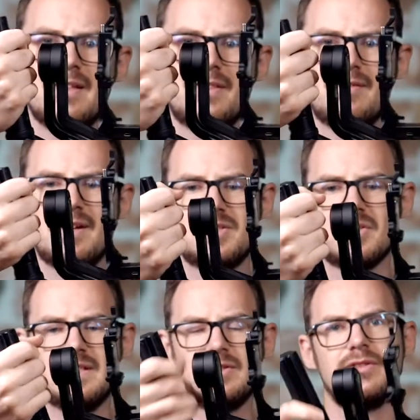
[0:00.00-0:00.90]
They've
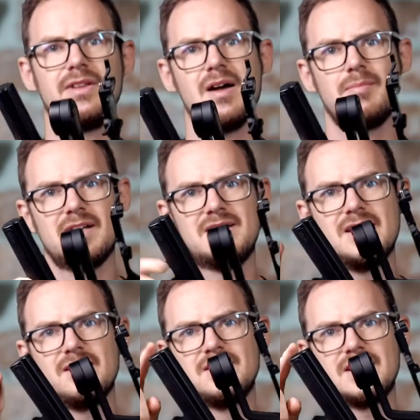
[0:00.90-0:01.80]
actually done that by
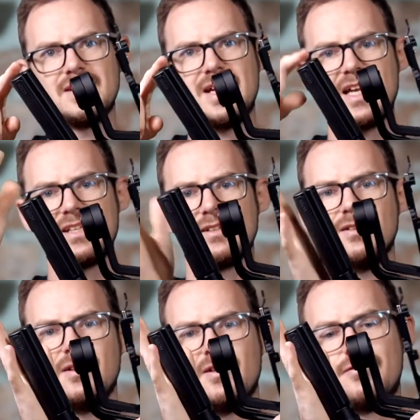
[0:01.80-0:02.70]
tilting the handle